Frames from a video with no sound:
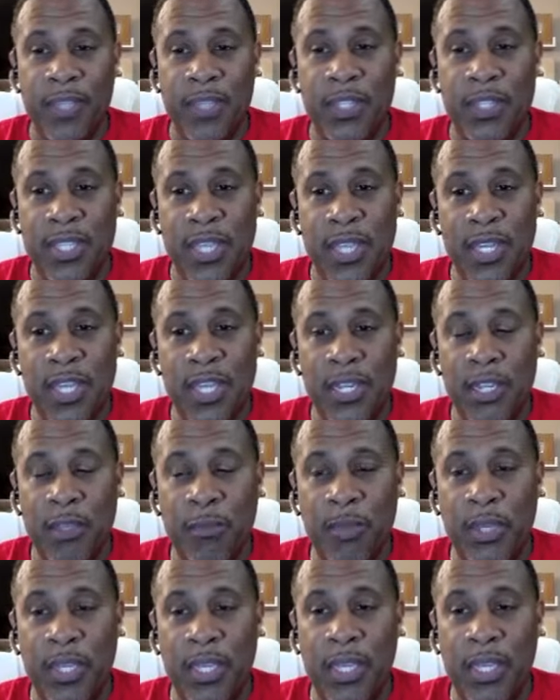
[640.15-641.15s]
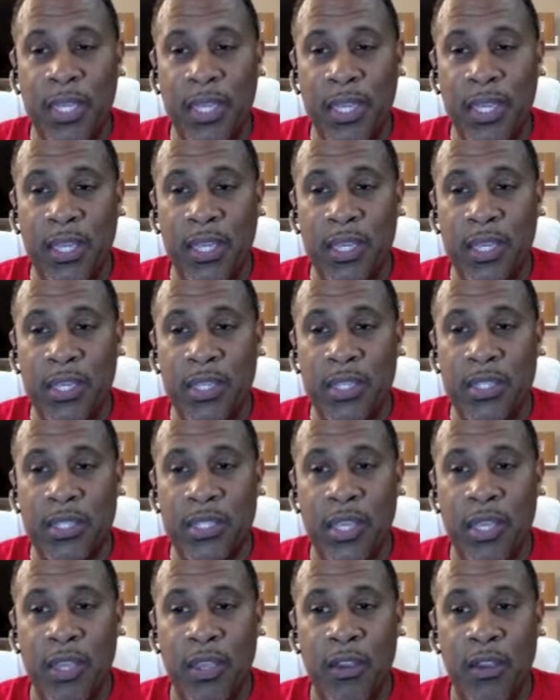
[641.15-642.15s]
1080p is
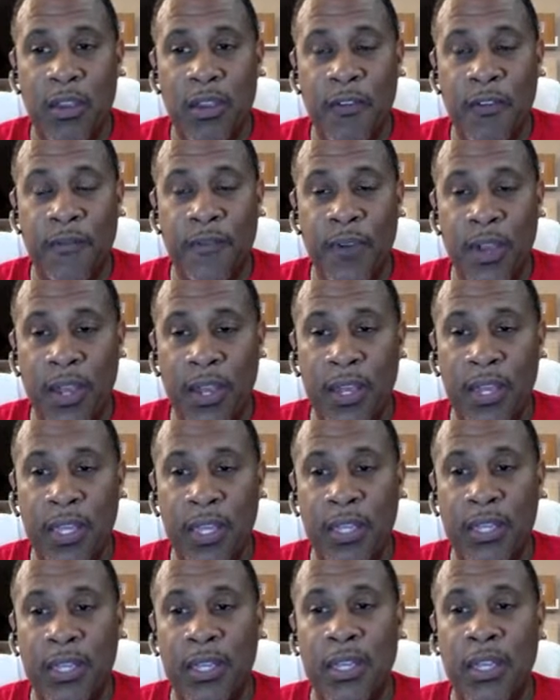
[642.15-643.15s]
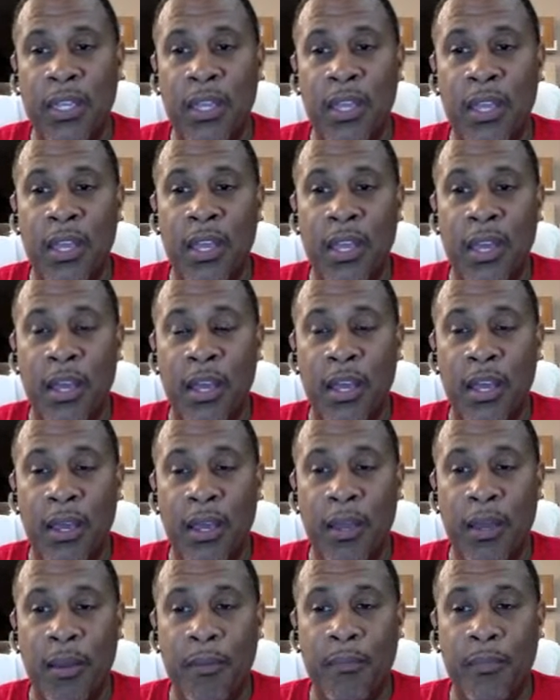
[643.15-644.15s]
fine,
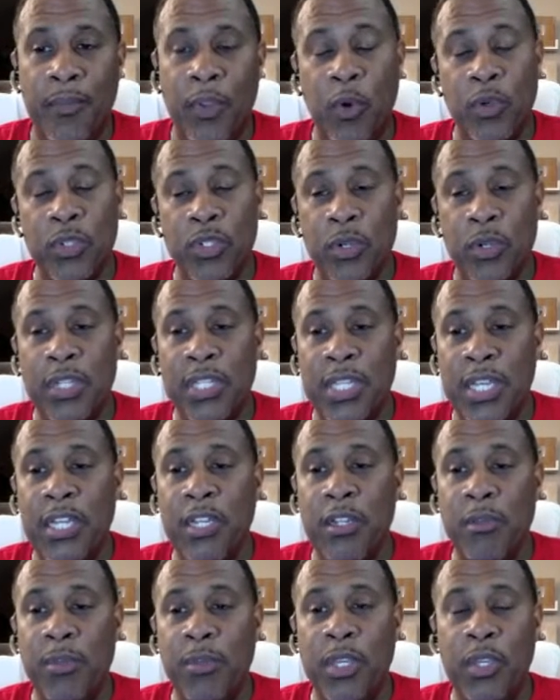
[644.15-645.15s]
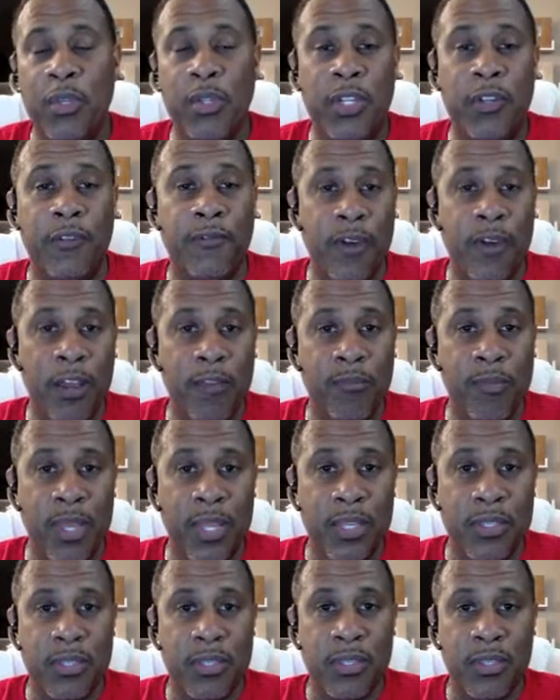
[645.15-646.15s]
1080p you need 5
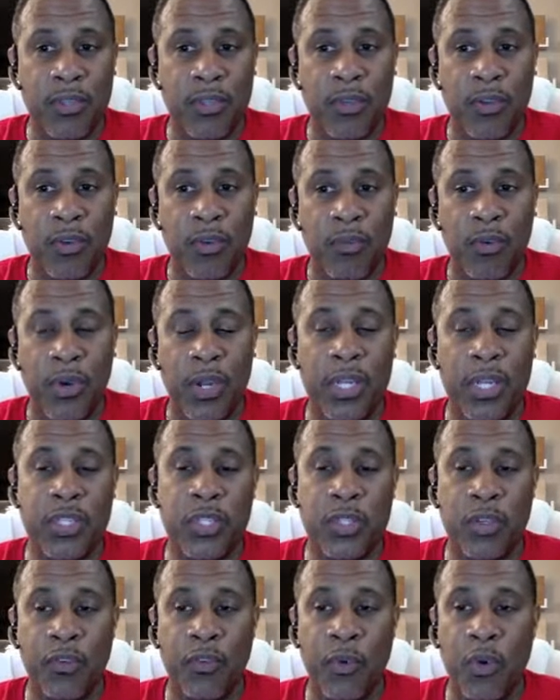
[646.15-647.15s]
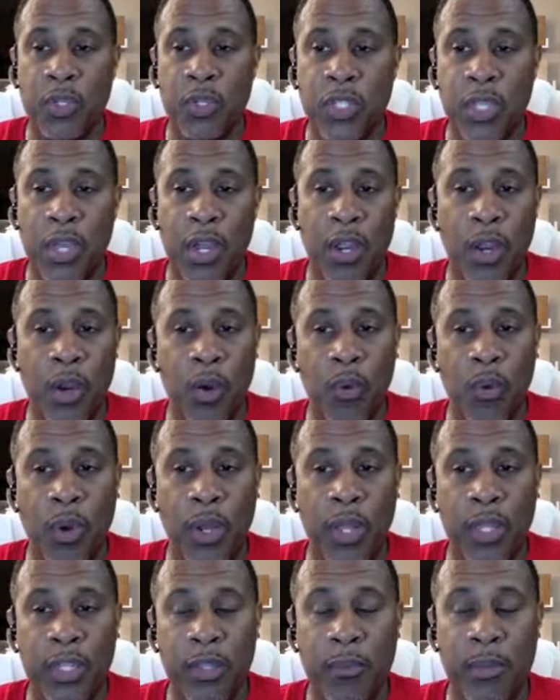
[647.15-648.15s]
megs, right? So of course the higher
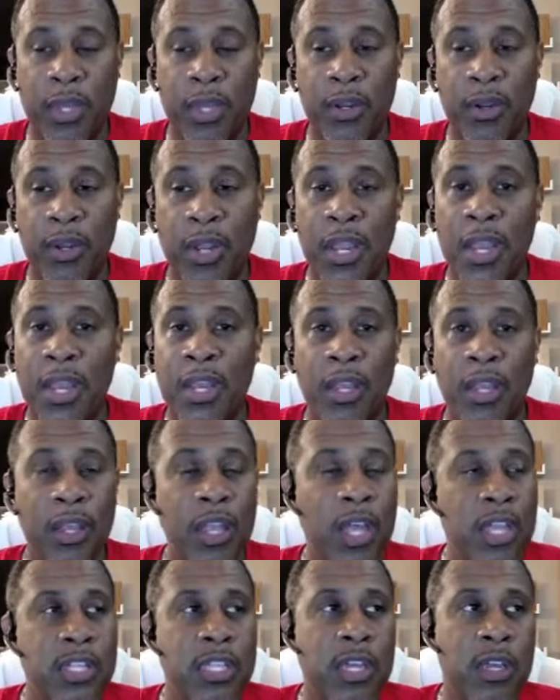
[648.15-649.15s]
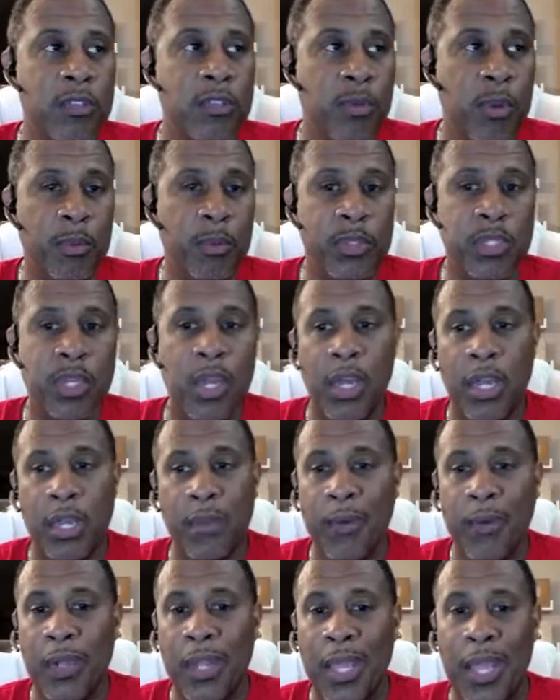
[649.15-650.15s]
quality the better. Now a lot of times people talk
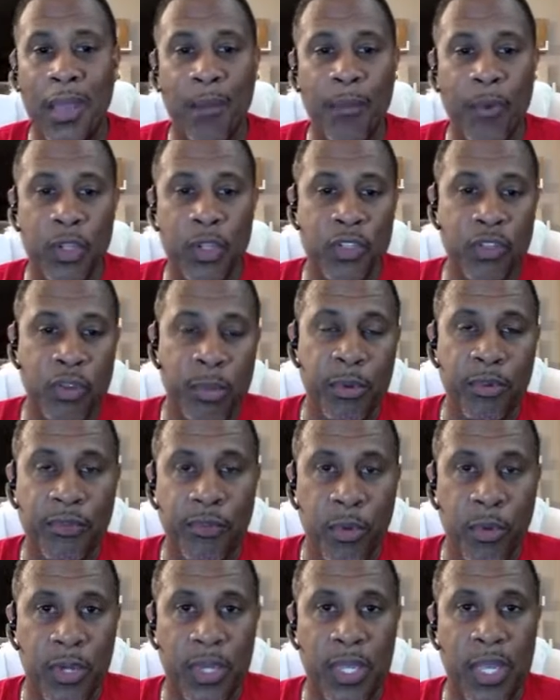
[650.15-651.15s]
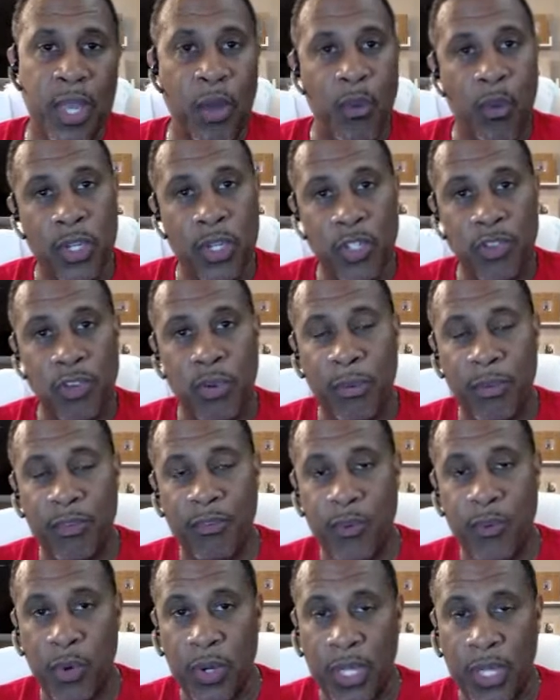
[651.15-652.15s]
about, hey, I'm going to stream at 4K, I want to stream at
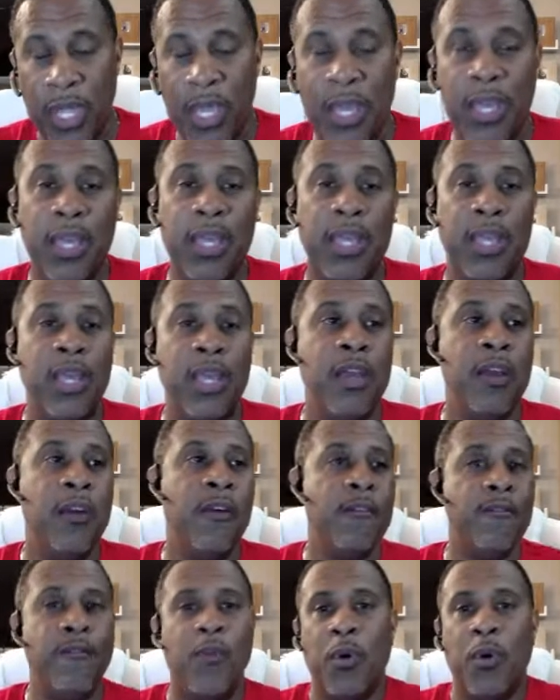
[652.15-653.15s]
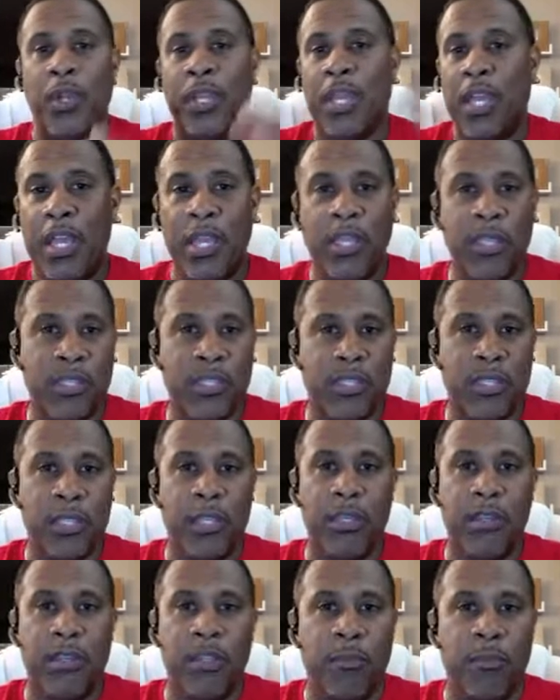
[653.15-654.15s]
4K. 4K is
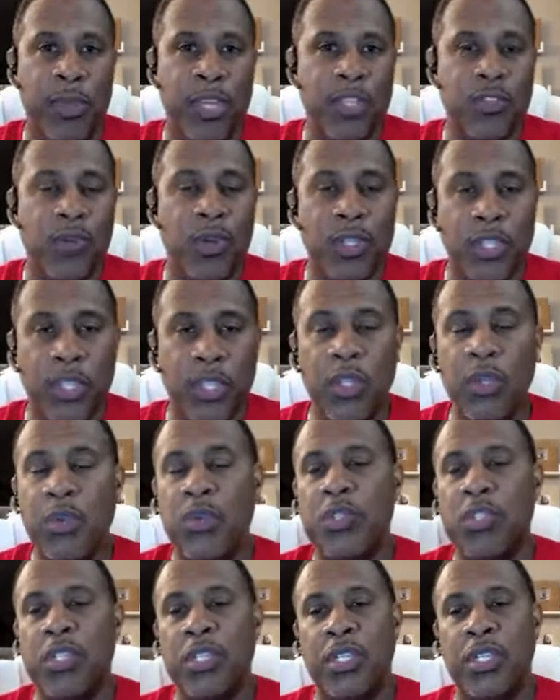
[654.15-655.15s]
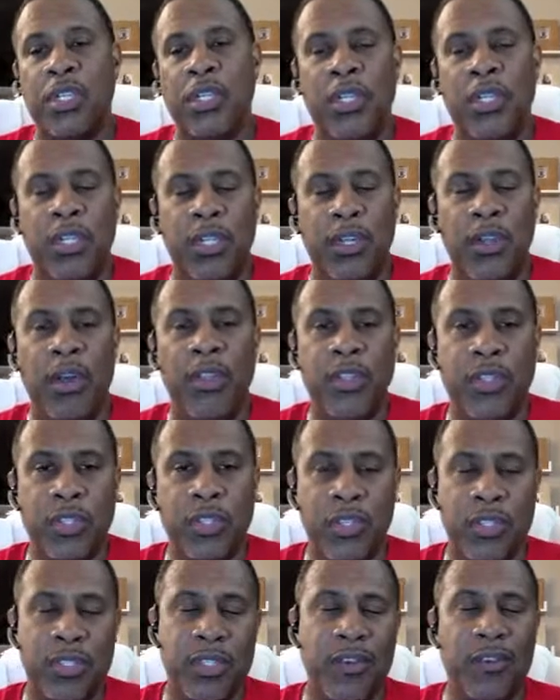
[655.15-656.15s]
the best resolution and all this
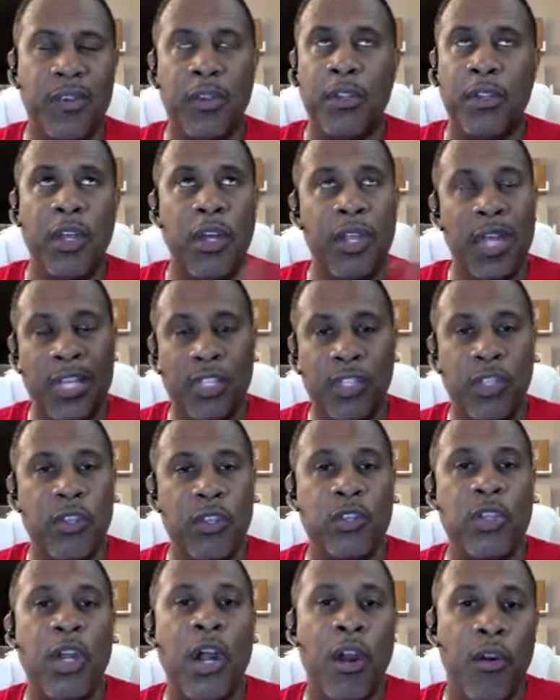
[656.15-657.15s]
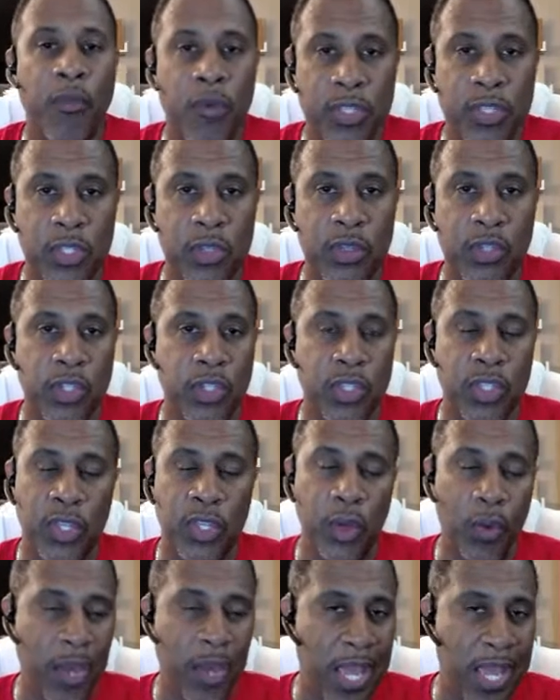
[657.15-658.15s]
good stuff. No, actually, there's higher resolutions. You can
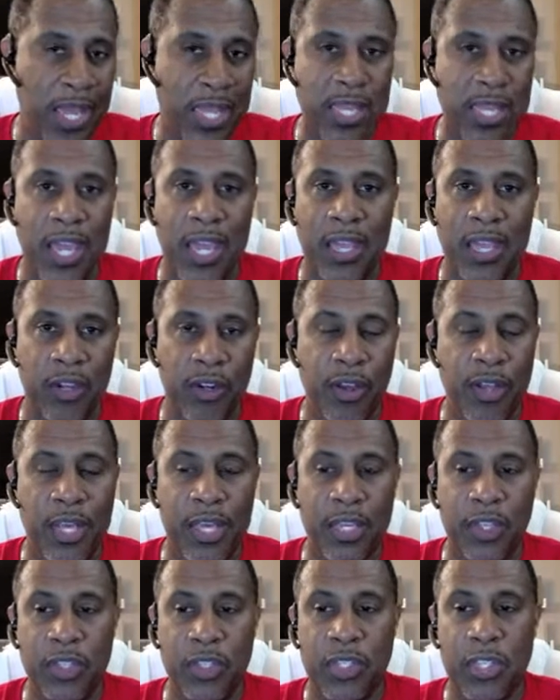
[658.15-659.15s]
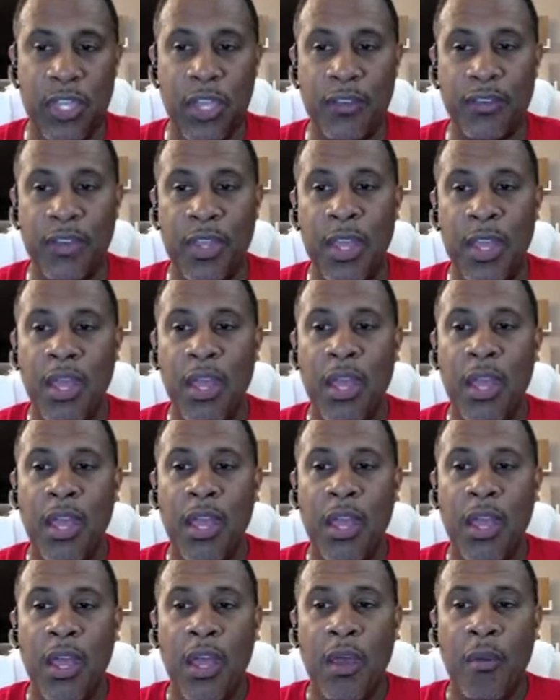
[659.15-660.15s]
go 8K and all that good stuff.
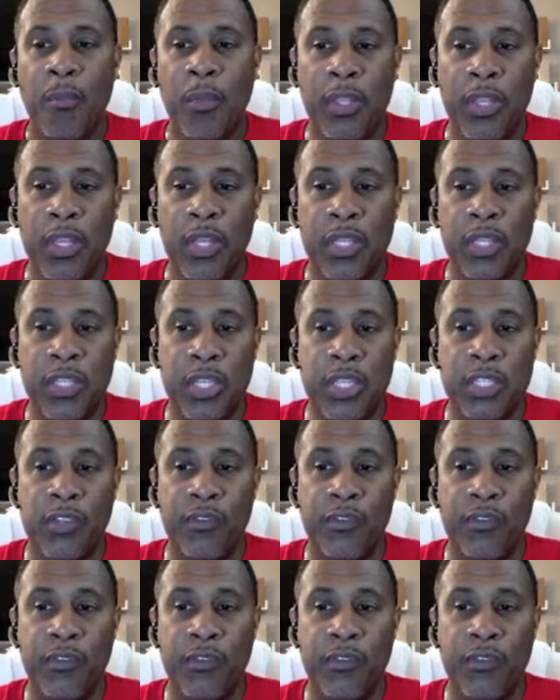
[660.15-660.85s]
But look at this.